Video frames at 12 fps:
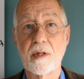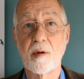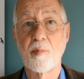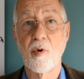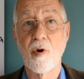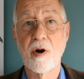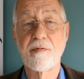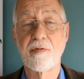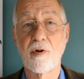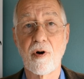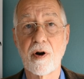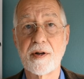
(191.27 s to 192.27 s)
The board
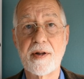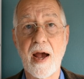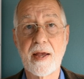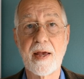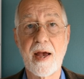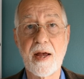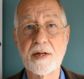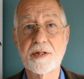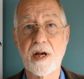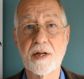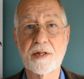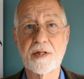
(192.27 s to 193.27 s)
for
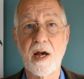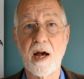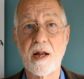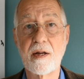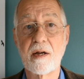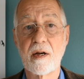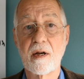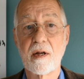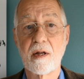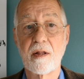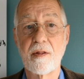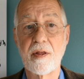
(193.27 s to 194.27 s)
decades has said
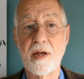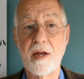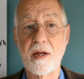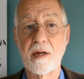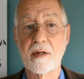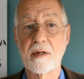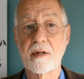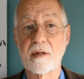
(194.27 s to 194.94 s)
the